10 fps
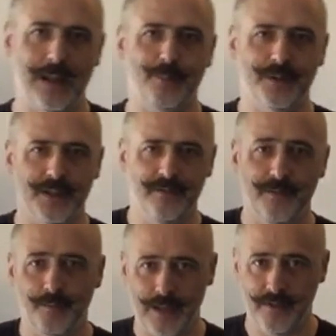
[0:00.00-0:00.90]

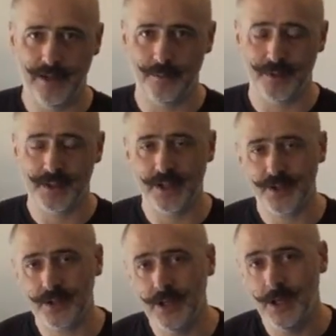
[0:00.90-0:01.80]
Collaborative back of head
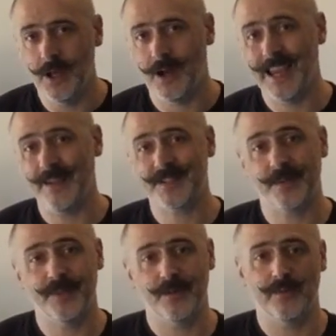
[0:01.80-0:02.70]
protection, I have
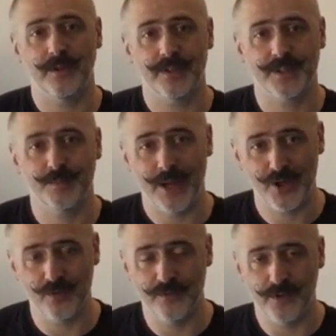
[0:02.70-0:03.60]
something rather
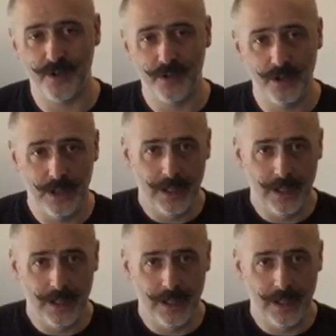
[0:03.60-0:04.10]
special for you.